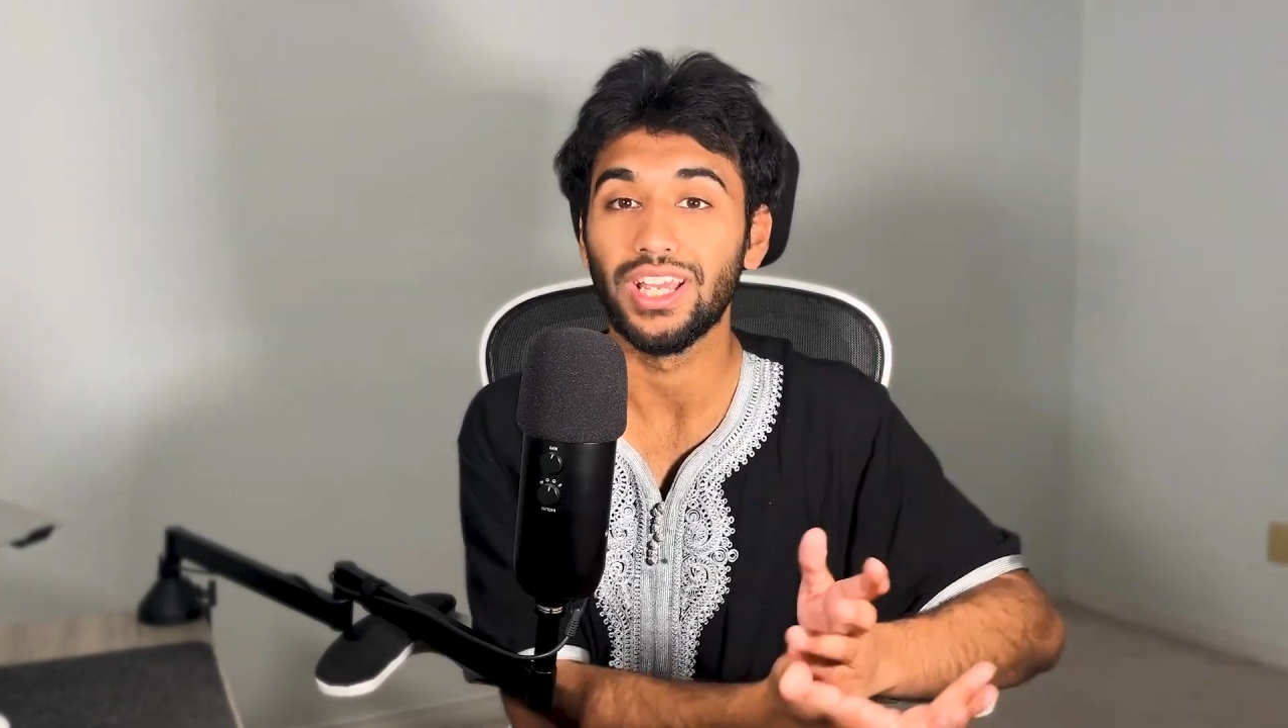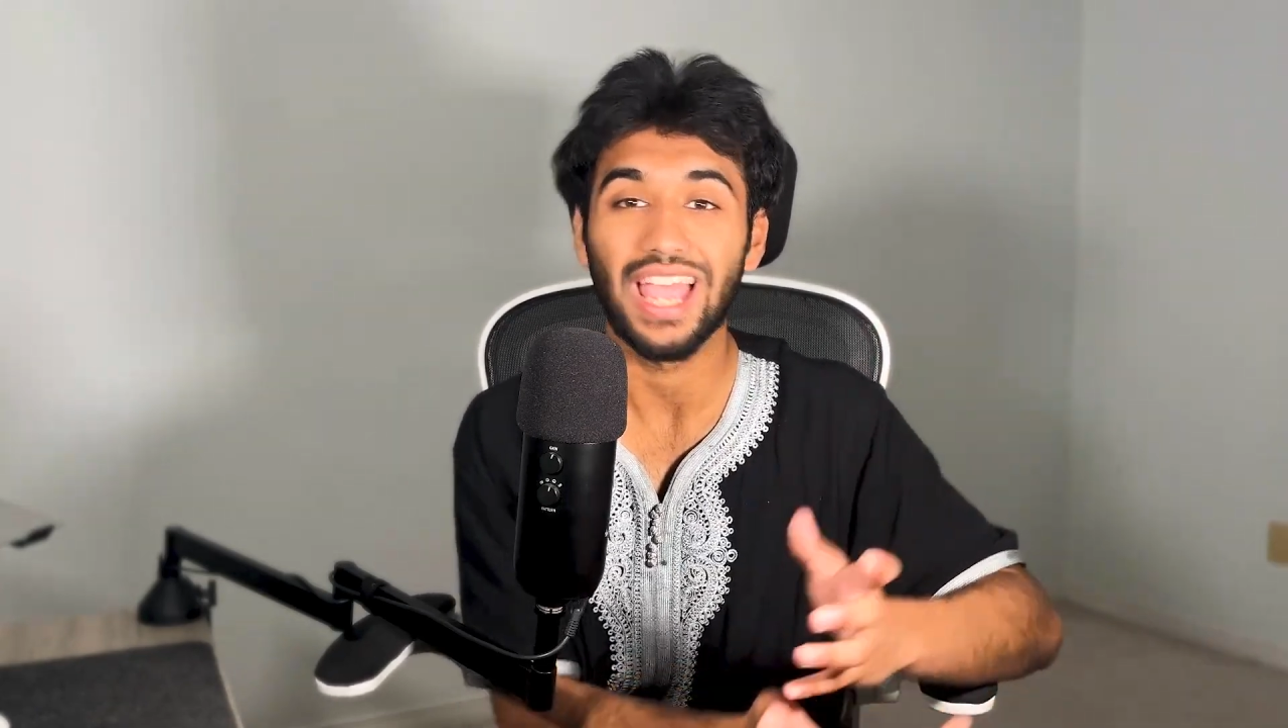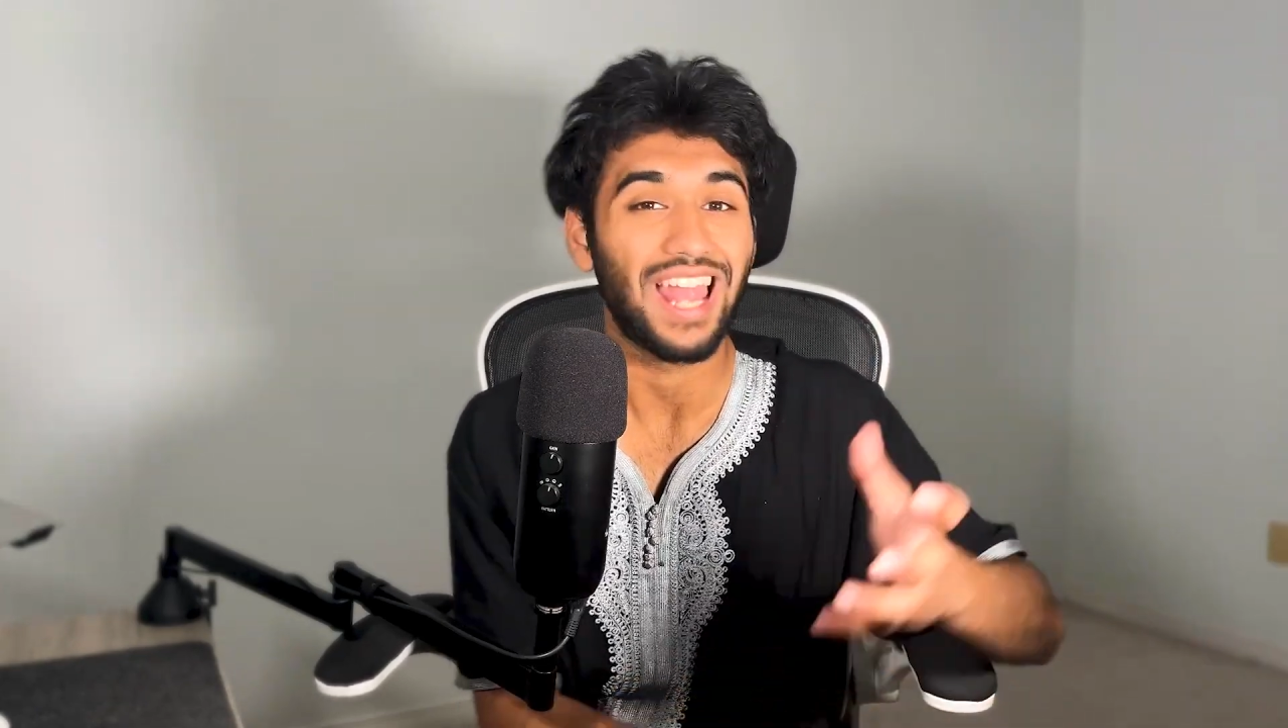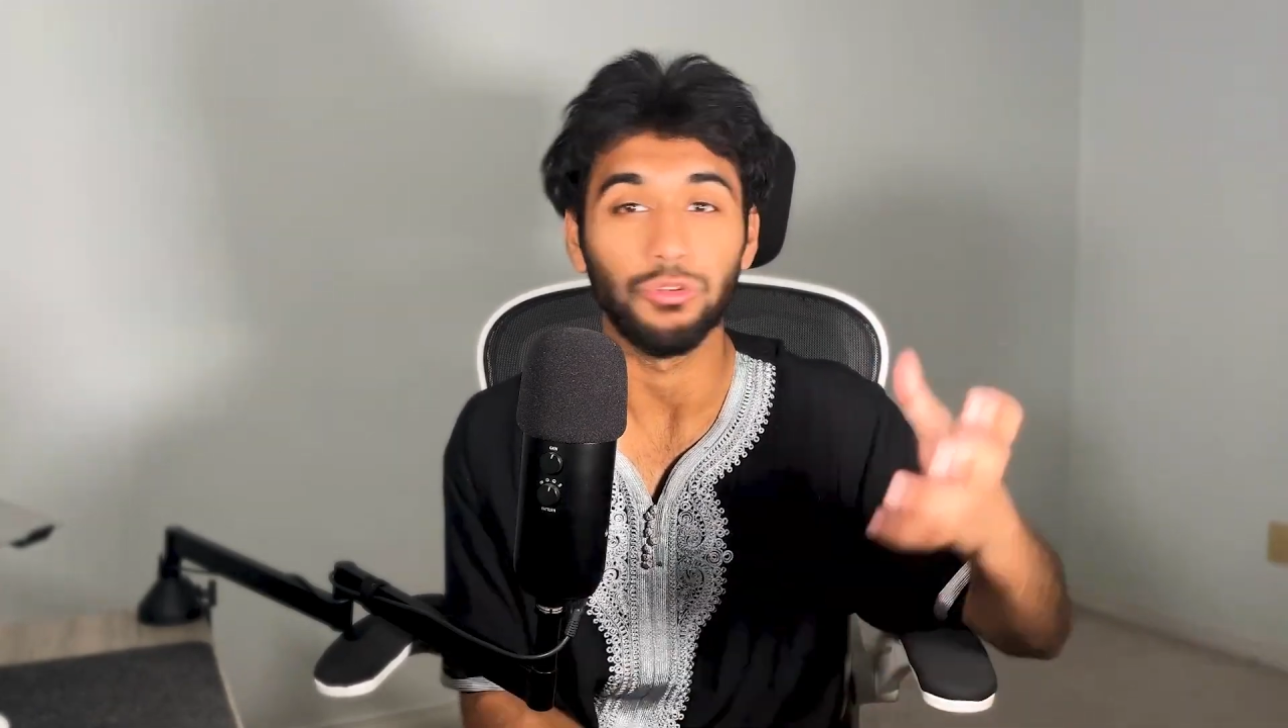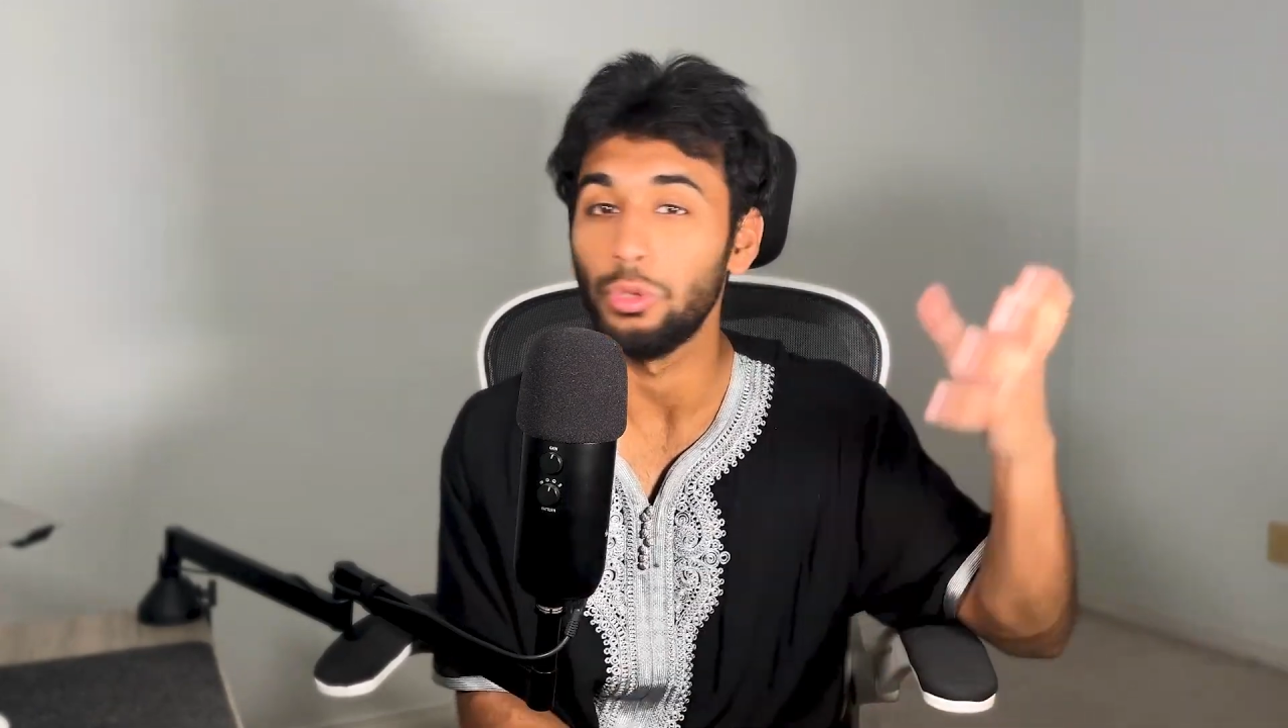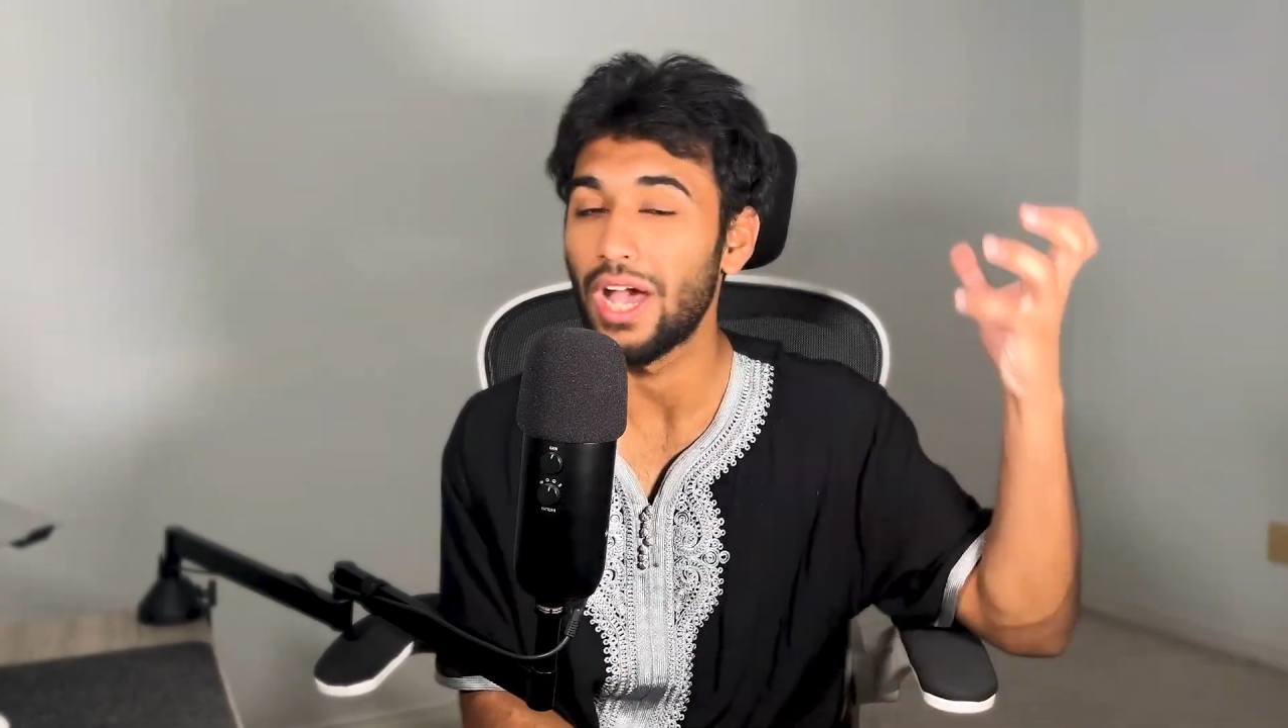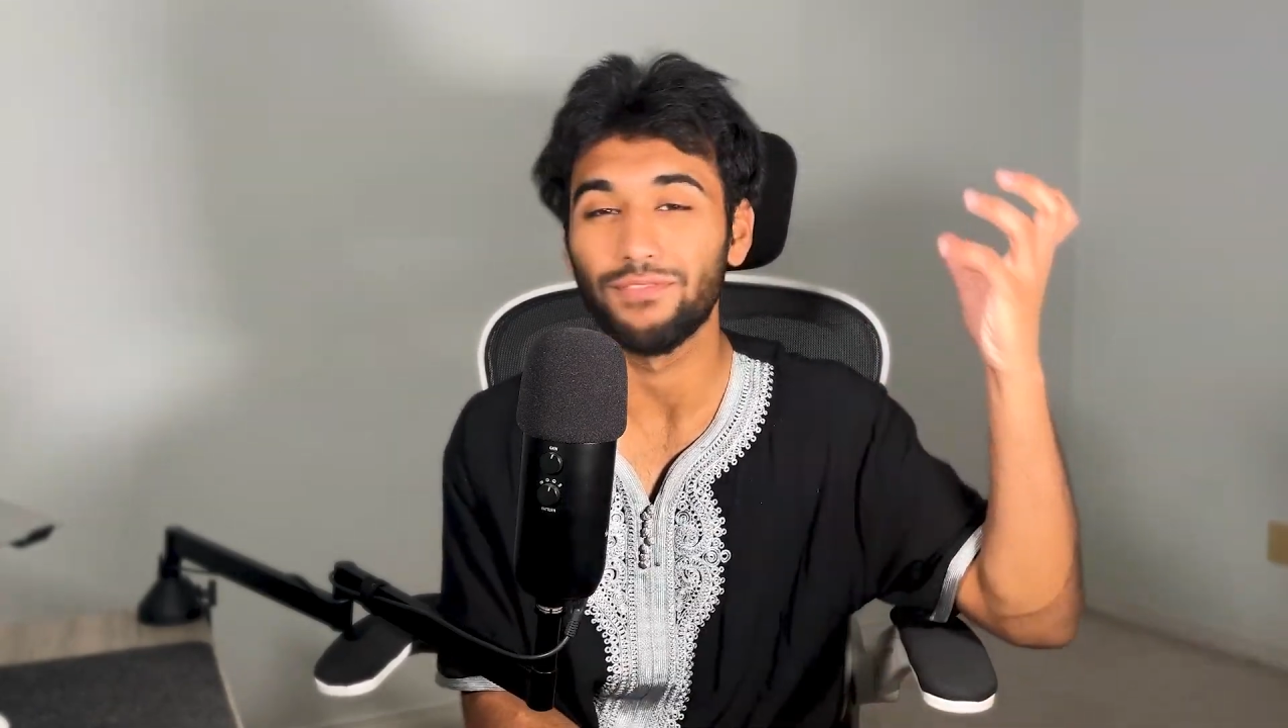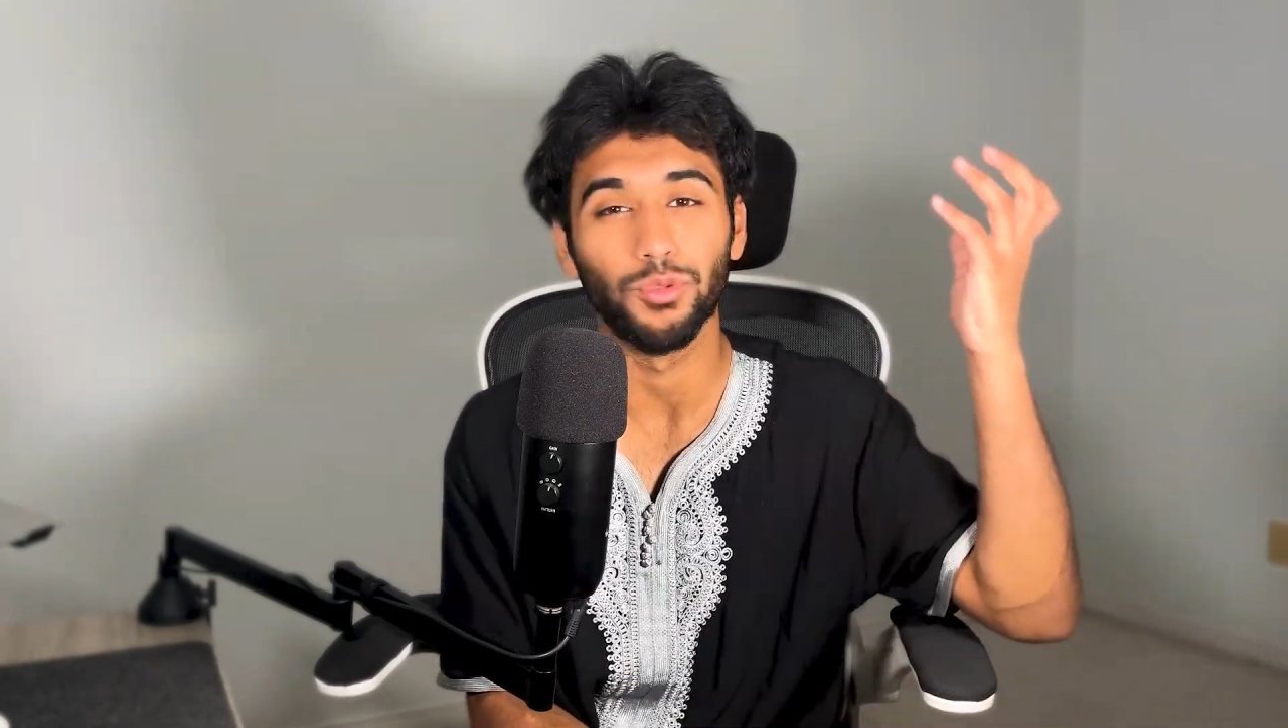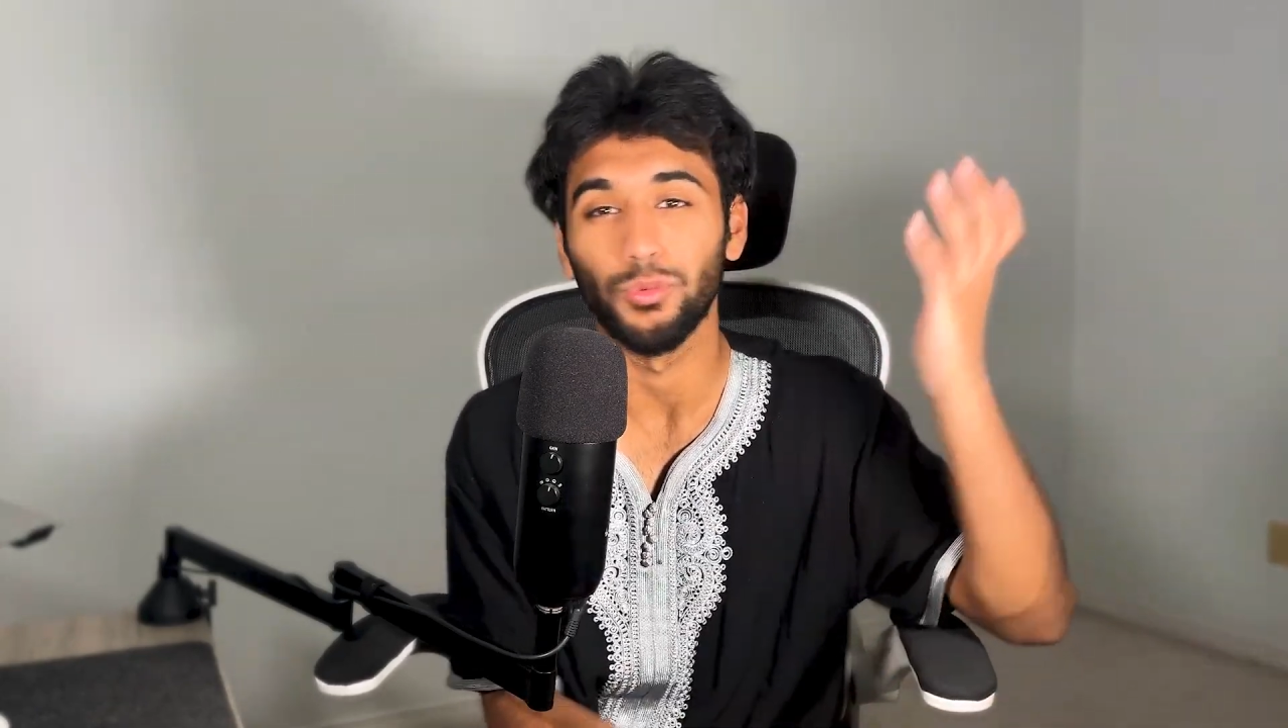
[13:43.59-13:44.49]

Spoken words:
and you have to